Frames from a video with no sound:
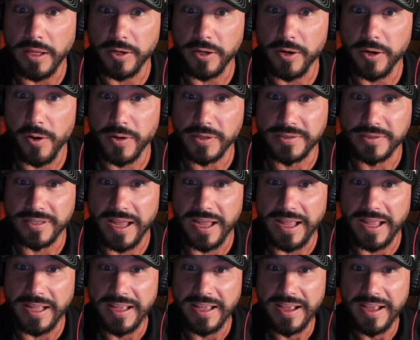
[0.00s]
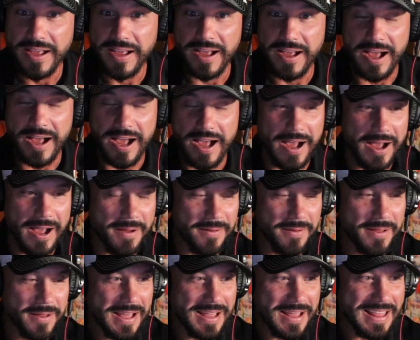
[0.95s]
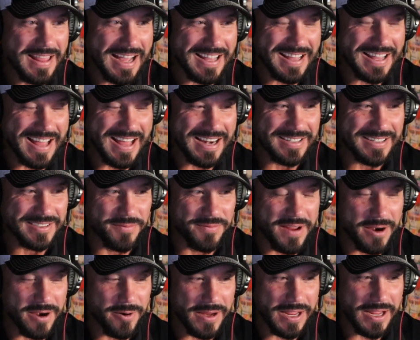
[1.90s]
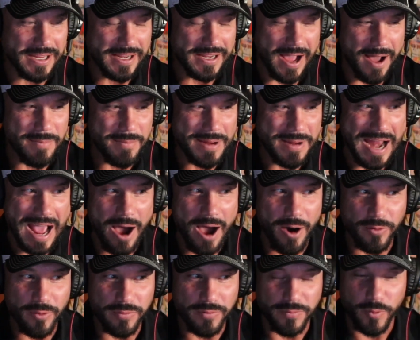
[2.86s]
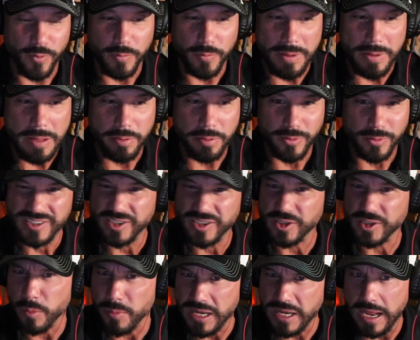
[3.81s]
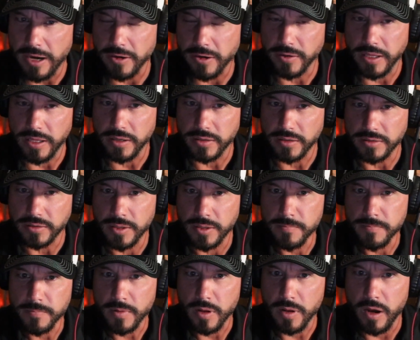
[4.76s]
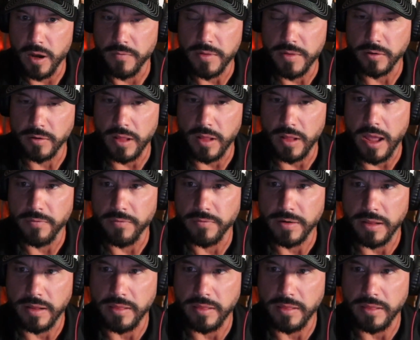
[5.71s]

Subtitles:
It's like that is a very common out for people in so many areas of their life.